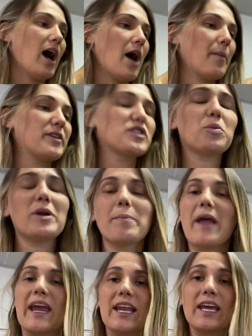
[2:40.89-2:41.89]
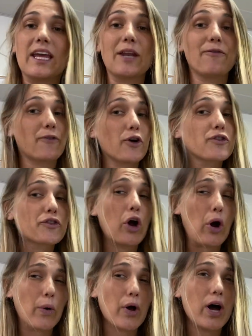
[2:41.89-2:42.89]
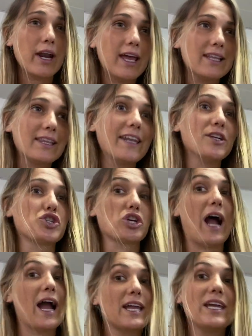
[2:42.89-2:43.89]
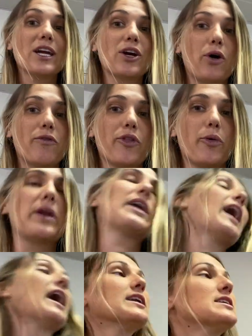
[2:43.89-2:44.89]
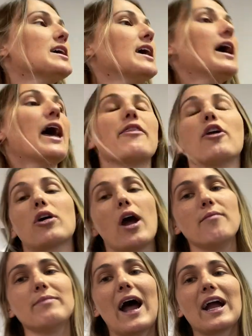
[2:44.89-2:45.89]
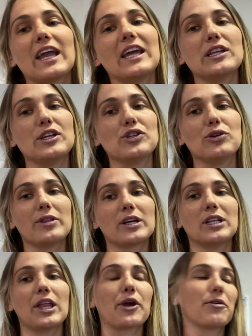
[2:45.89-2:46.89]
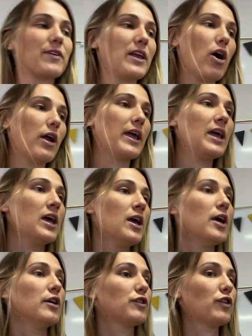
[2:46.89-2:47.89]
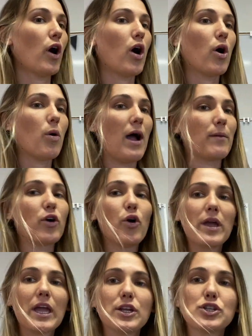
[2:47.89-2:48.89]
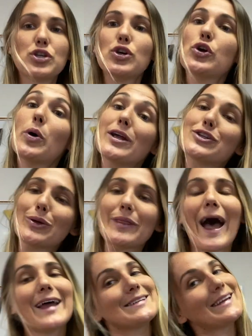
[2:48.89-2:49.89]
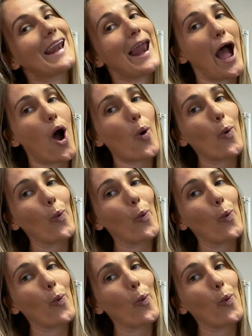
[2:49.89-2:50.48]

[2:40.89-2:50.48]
Um, I just wanna paint it, get a first coat on it, let it dry here over the weekend, and then I'll come back and do the calligraphy on it. So I'm going to do that now.